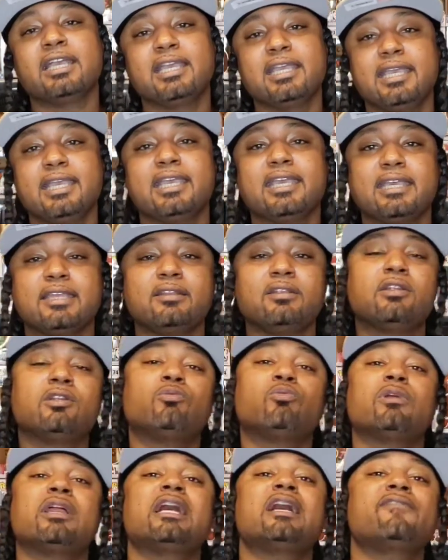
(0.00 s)
and
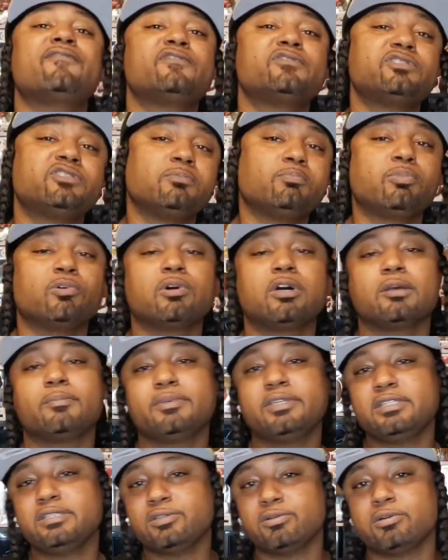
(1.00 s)
raffles your boy
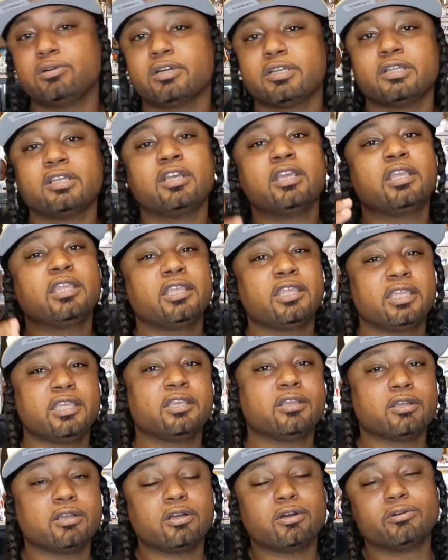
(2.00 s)
be doing
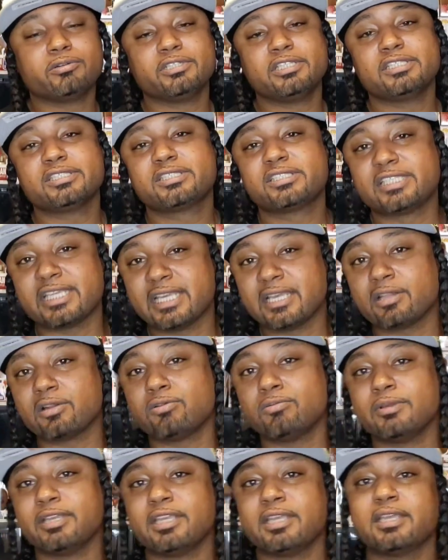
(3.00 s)
here on this
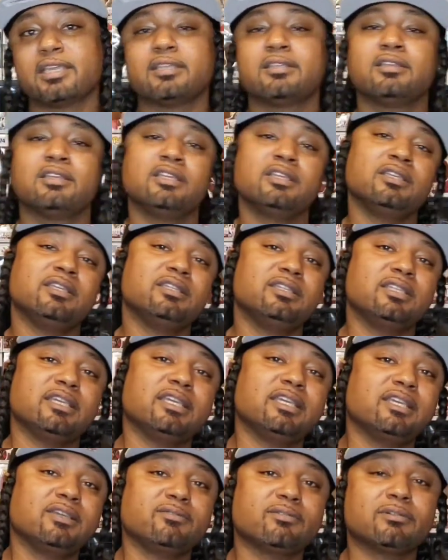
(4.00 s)
channel, man. You
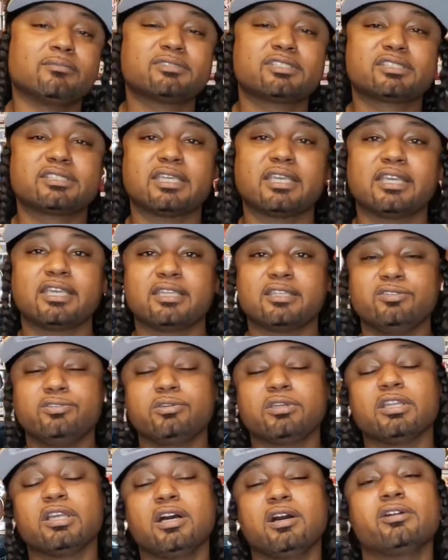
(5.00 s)
dig what I'm saying?
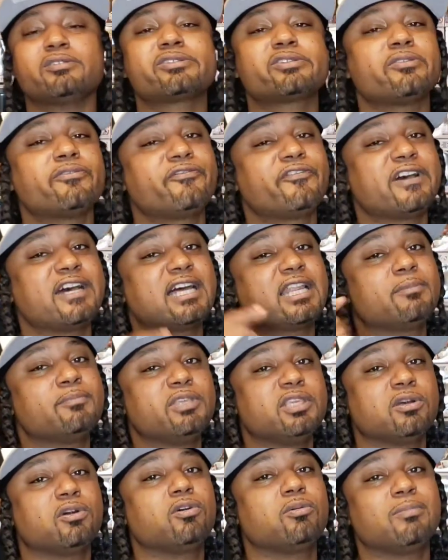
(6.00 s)
You can also follow
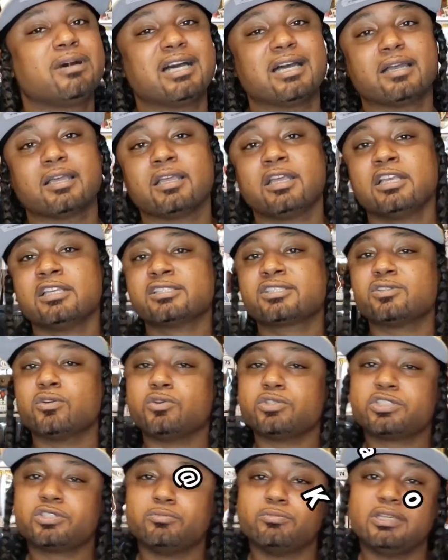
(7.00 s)
me on my
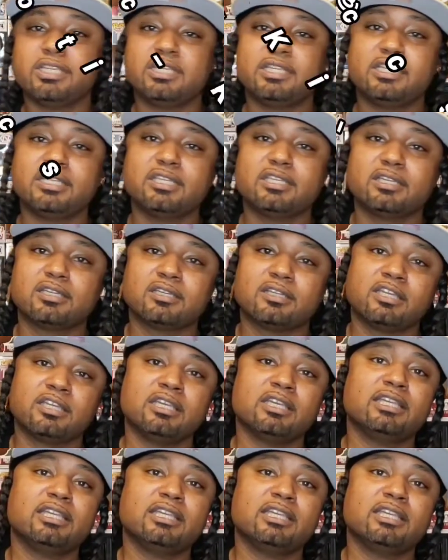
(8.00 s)
social media.